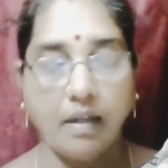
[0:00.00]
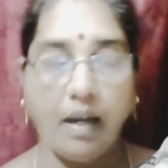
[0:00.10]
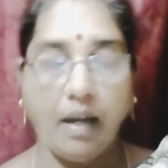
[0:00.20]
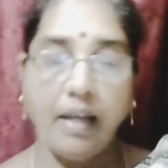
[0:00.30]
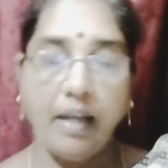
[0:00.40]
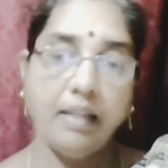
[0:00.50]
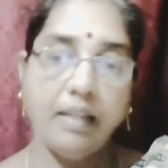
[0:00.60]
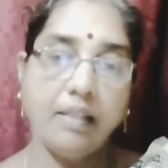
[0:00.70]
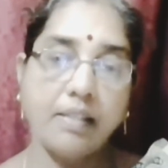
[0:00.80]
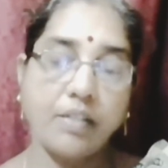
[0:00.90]
I, in
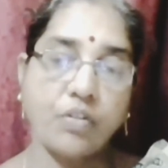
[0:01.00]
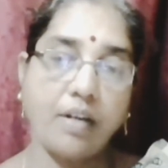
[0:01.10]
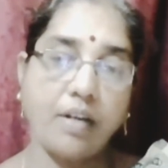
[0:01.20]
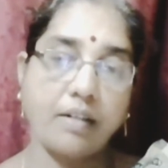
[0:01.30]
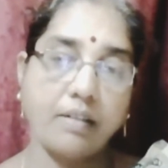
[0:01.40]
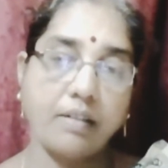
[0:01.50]
this extract,